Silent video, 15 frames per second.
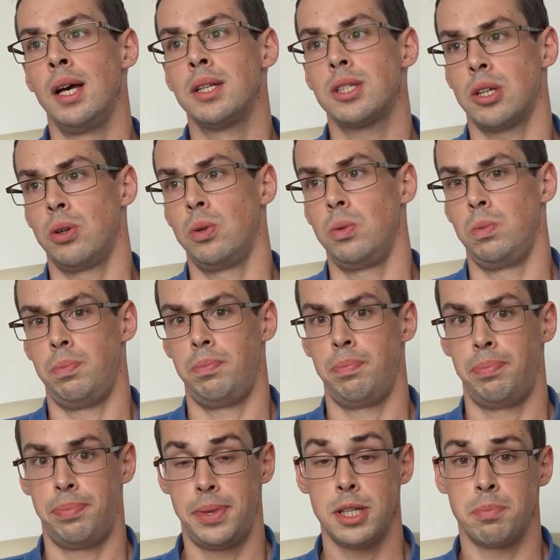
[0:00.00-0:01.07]
So
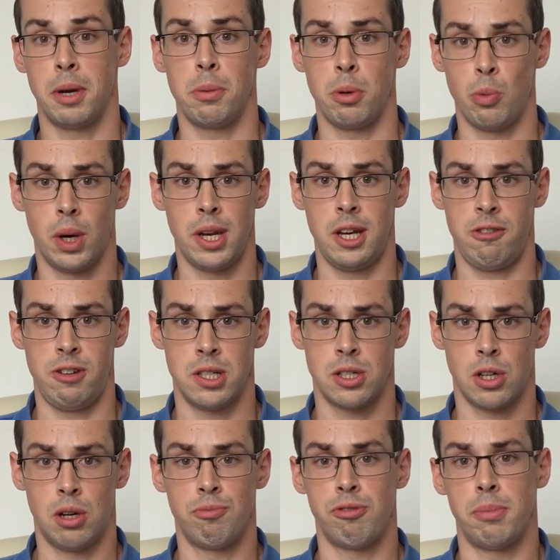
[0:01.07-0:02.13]
this might be one area to
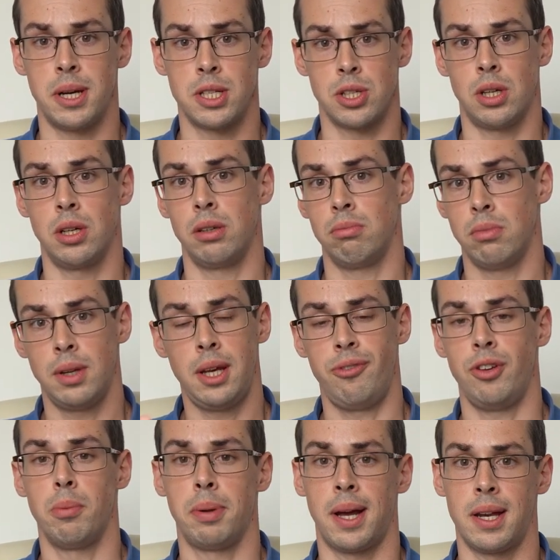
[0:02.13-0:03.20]
compromise on
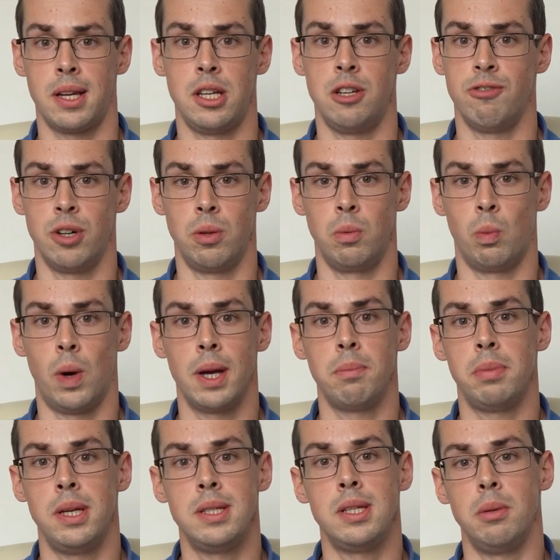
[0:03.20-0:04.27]
if you're planning your own white
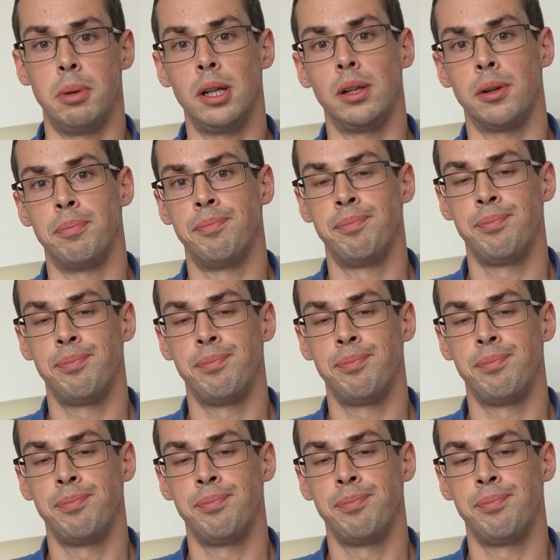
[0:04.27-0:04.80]
PC build.